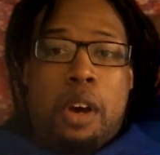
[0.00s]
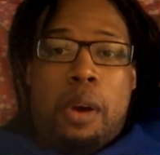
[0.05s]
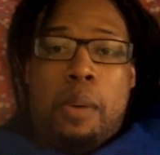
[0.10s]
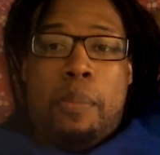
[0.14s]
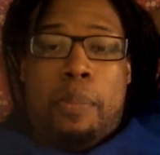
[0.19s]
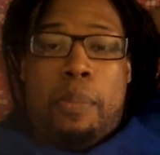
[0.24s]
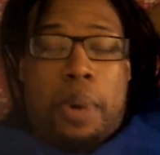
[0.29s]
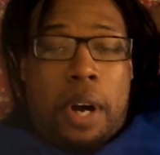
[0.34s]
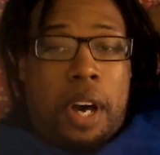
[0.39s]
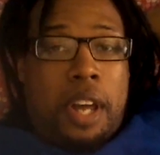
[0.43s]

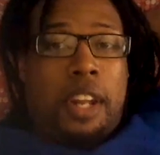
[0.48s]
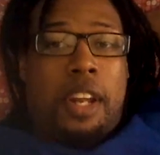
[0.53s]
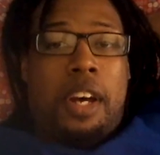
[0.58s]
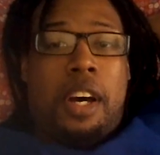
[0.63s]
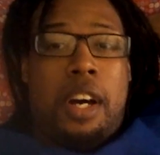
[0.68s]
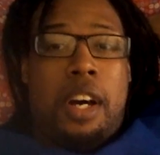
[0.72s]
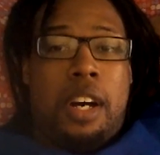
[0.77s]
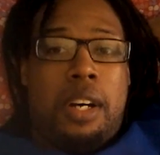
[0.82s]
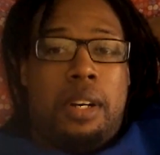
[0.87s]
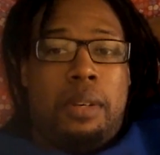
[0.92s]
But
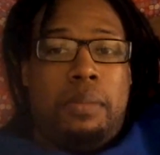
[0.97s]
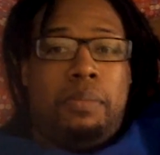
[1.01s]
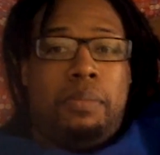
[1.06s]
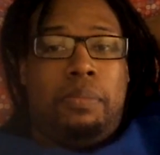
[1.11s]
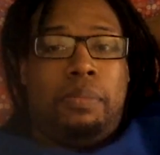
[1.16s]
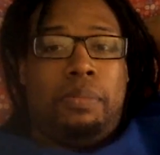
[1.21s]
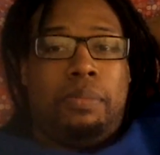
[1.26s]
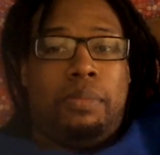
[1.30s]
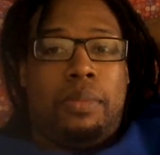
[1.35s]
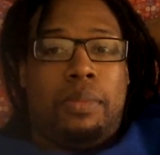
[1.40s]

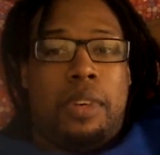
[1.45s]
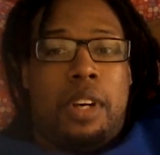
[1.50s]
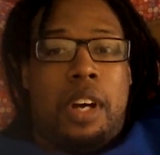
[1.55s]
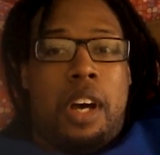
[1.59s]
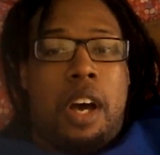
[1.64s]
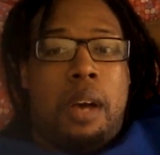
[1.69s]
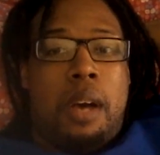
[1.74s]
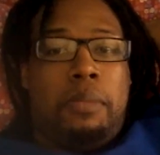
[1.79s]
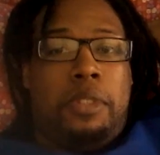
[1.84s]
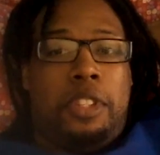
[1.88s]
I'm
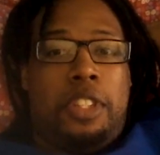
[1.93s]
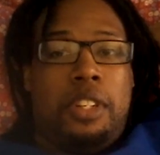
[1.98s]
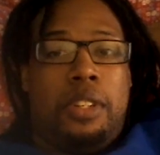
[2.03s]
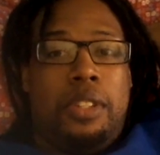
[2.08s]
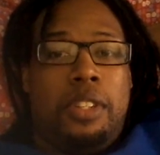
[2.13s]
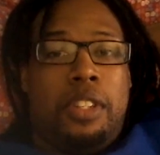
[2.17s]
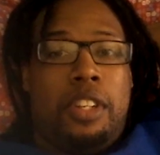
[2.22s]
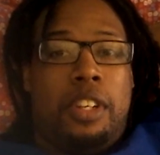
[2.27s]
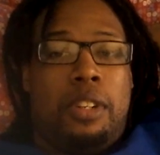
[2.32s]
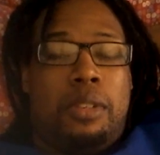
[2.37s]

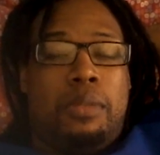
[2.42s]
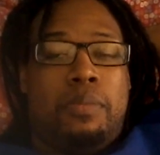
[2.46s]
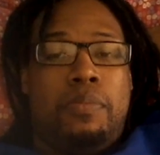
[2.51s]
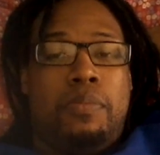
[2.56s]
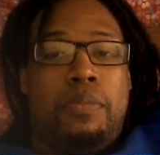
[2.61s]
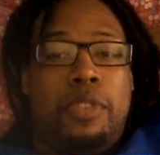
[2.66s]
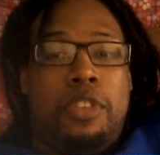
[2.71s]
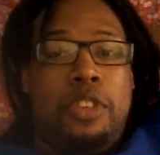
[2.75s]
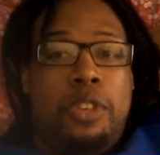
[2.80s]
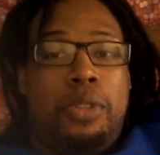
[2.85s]
still, you know,
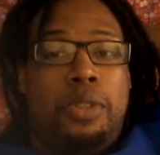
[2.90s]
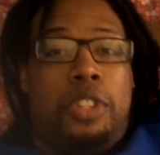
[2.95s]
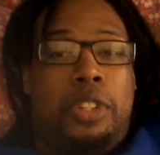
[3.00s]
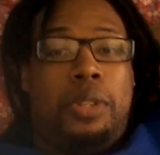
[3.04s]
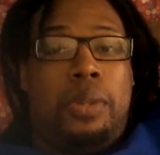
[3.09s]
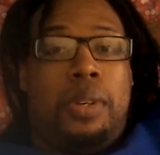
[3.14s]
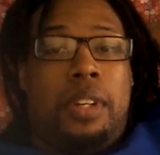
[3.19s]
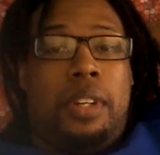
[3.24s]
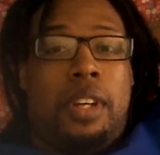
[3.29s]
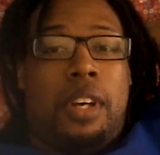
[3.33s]
new
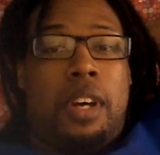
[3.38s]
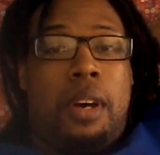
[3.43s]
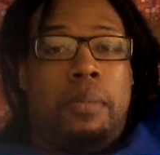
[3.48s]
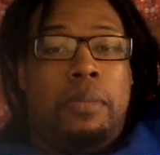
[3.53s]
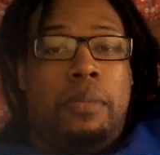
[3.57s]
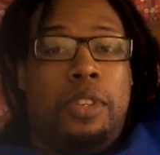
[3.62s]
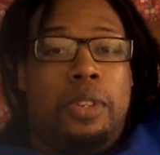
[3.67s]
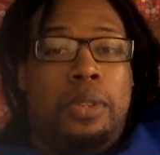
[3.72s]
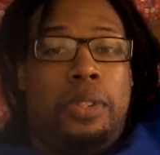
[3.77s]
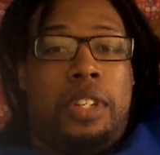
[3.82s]
to it.
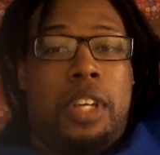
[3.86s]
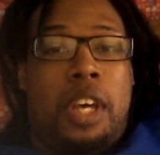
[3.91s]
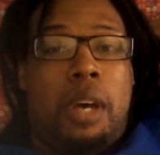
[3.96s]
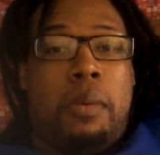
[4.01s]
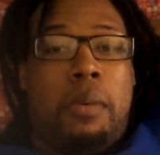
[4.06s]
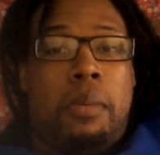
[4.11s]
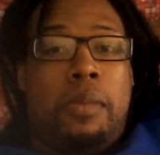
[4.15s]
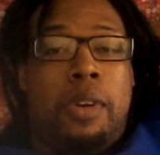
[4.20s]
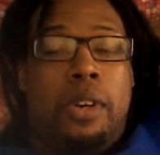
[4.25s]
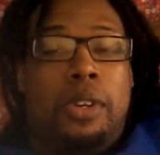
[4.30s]
I'm new to
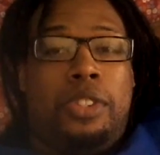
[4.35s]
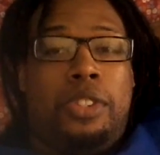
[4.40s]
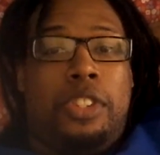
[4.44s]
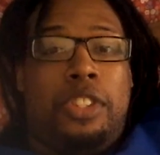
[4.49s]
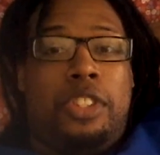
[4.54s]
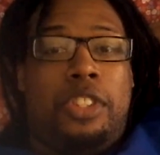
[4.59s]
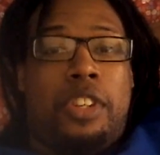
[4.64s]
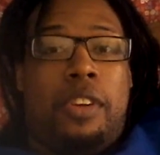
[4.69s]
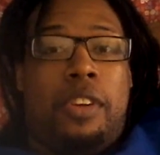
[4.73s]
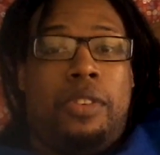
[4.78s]
MMOs
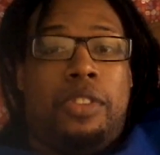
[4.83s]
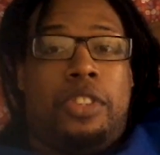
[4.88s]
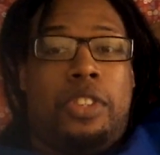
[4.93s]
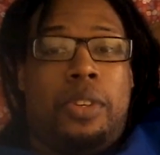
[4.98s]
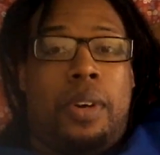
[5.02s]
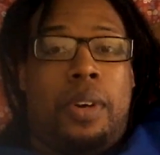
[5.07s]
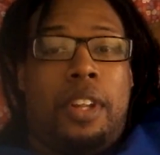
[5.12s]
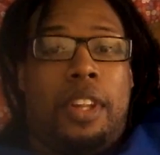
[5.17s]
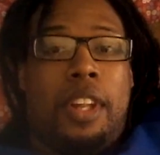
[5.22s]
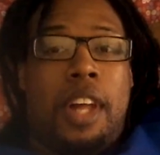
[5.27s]
in general.
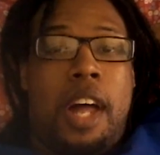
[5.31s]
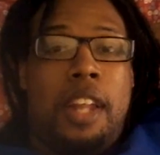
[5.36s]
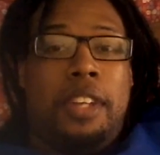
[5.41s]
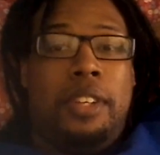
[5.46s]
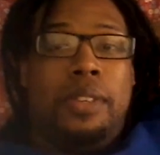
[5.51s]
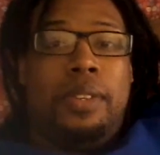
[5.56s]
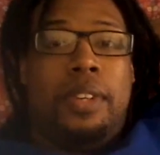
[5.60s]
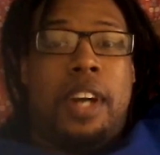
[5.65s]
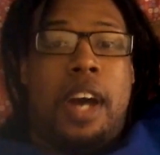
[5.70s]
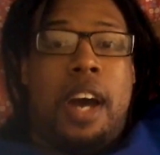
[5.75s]
So a lot
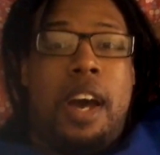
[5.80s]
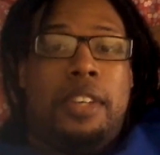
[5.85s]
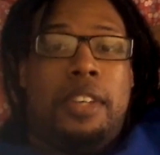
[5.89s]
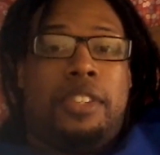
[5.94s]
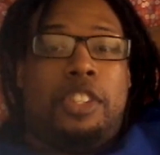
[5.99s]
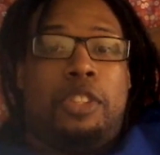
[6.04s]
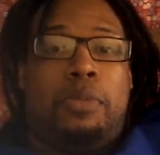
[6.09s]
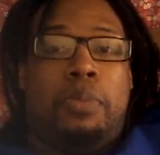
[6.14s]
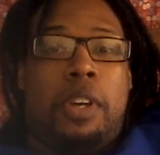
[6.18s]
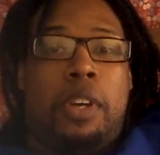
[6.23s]
of you
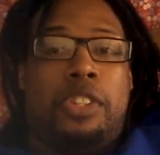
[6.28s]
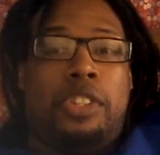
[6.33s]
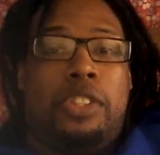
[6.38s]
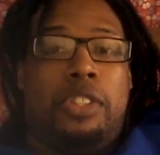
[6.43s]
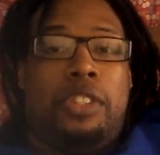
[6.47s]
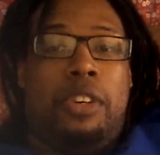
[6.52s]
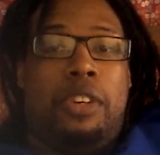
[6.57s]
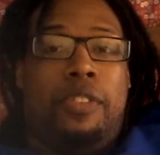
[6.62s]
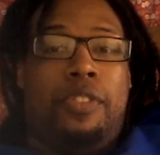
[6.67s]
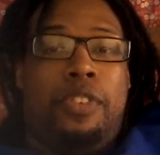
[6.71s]
guys,
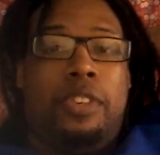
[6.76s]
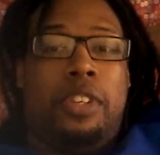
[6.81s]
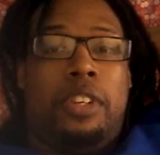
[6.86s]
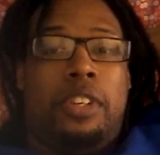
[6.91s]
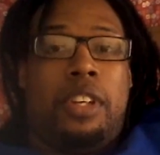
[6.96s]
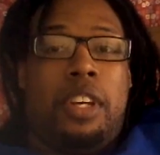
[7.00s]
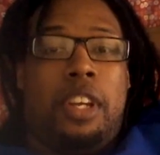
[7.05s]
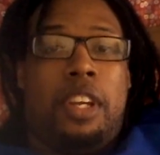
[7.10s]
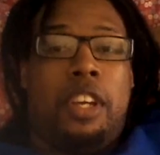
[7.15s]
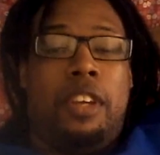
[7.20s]
especially, you know, if
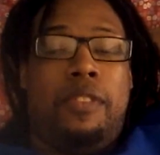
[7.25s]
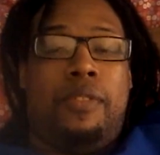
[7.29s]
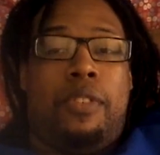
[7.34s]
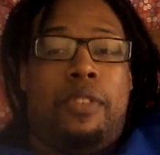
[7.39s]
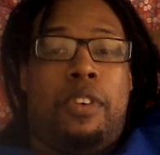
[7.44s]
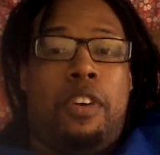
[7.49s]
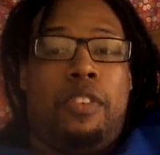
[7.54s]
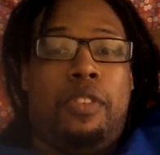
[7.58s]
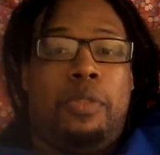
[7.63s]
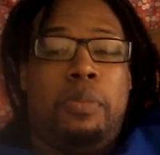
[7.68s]
you're like
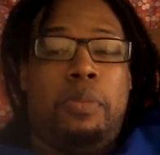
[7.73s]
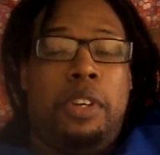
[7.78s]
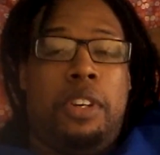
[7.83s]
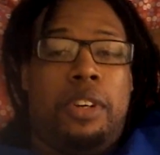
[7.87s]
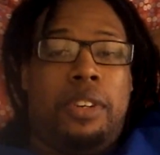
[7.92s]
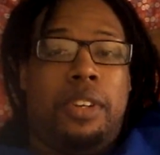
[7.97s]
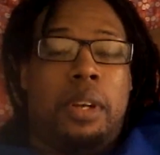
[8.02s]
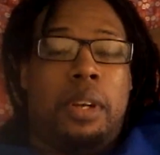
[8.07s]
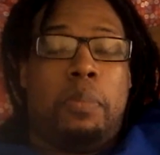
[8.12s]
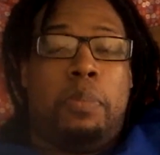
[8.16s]
involved with me
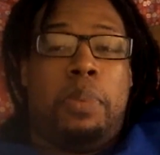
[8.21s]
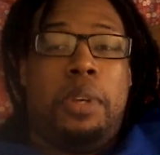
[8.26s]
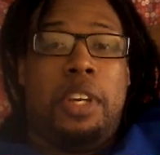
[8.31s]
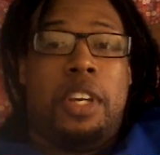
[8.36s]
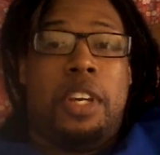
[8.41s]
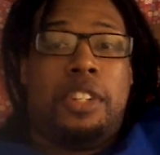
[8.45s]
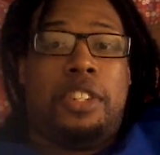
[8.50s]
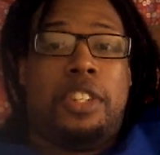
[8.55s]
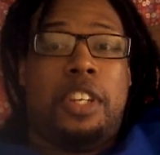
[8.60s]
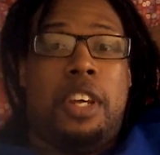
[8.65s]
on like
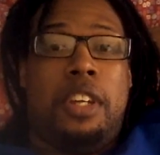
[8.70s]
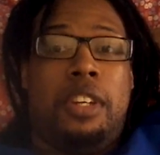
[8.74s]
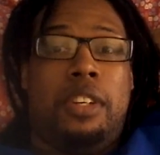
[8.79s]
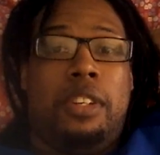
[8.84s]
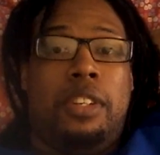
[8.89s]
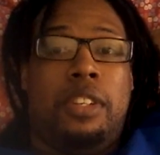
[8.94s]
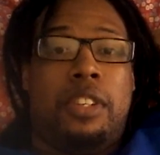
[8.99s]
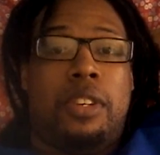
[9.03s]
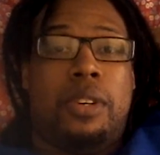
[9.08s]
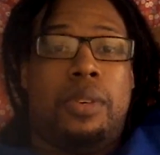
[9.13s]

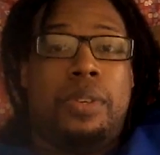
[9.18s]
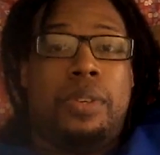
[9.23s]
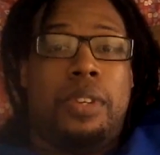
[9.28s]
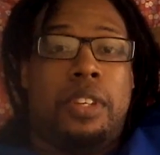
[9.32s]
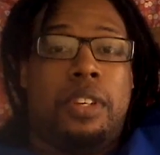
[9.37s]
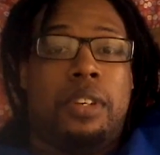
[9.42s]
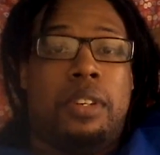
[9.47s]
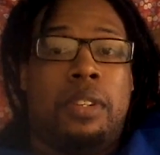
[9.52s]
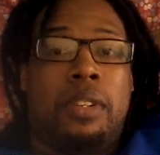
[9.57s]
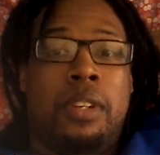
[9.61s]
PSN, you know,
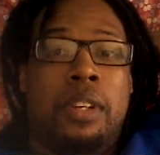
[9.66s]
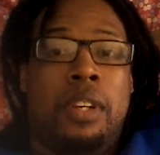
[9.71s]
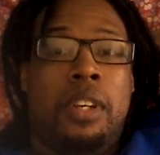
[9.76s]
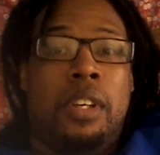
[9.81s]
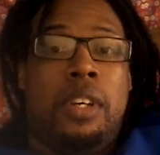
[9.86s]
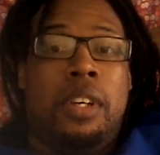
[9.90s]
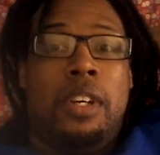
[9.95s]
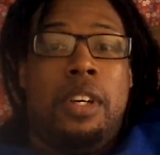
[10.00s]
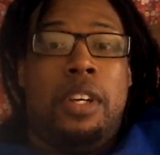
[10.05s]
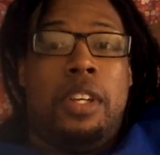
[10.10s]
the
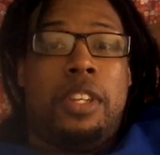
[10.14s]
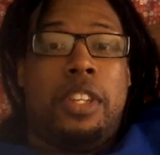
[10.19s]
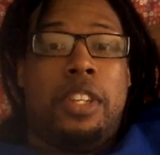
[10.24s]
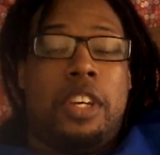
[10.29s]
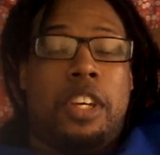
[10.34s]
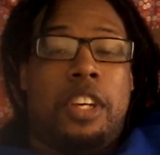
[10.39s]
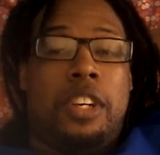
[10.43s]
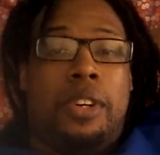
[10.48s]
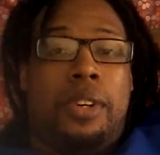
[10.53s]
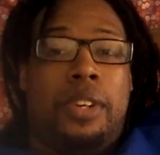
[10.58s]

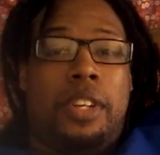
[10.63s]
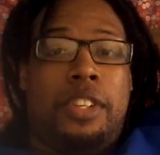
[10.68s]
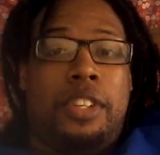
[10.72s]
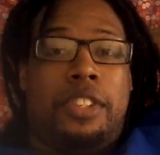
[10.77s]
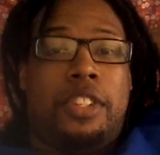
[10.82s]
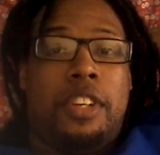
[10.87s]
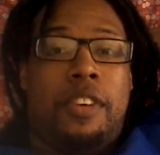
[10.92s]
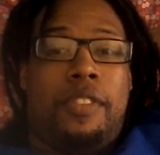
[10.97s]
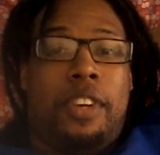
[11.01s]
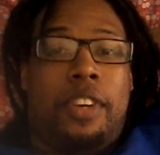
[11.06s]
guild
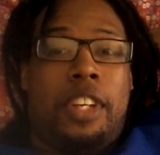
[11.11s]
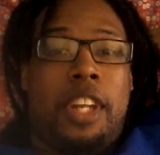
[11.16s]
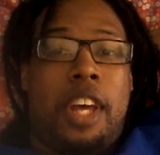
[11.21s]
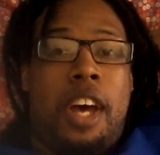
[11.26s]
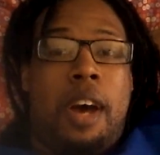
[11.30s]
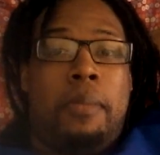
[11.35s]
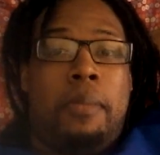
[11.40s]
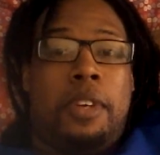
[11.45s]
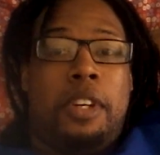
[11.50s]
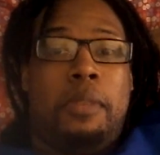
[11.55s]
and stuff like
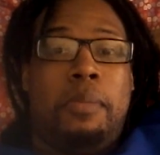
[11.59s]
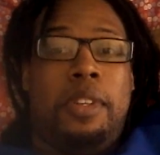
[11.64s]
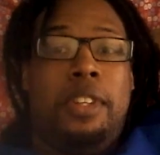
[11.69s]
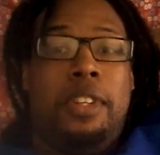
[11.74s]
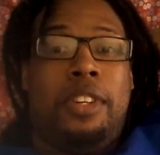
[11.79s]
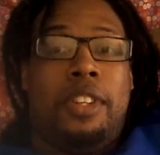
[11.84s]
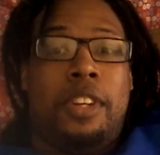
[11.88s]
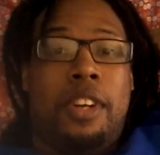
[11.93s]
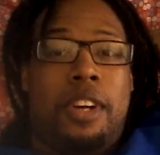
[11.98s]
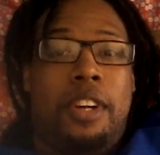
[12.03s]
that, I'm gonna
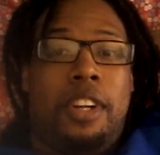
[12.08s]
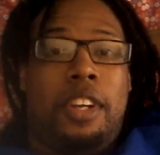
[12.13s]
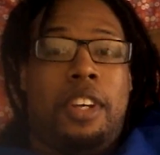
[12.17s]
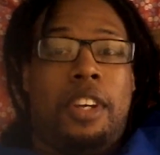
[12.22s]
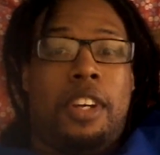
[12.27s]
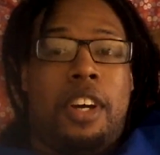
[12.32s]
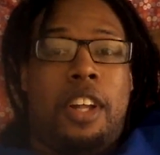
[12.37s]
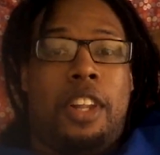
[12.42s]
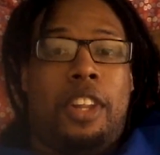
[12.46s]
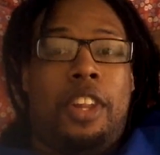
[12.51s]
be
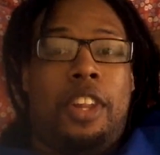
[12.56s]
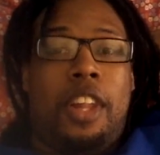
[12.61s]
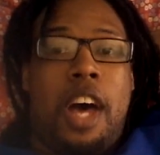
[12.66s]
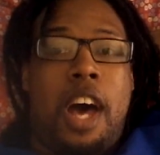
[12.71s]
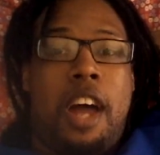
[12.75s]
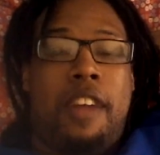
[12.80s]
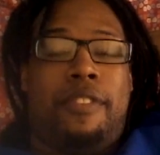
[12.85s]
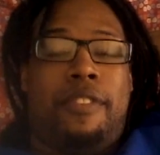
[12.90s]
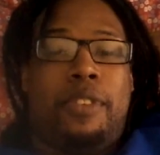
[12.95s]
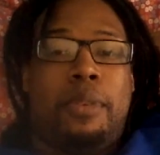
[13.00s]
learning a
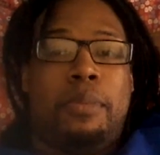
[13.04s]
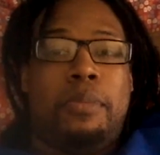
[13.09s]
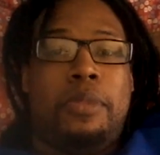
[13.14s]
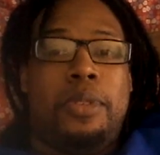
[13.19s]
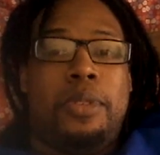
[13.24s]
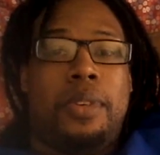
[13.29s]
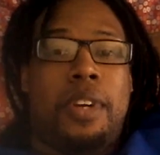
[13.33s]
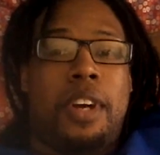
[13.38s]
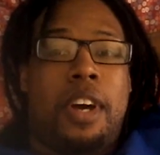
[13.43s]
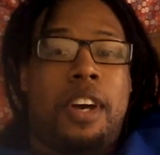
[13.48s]
lot from
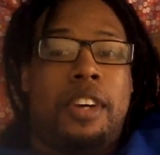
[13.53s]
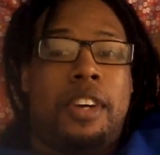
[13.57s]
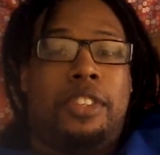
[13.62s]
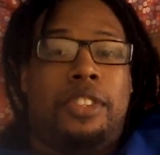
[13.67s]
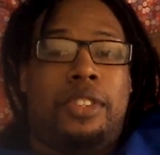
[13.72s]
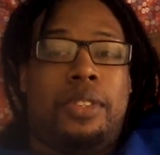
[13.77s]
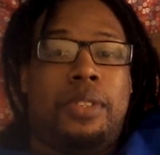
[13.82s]
you guys.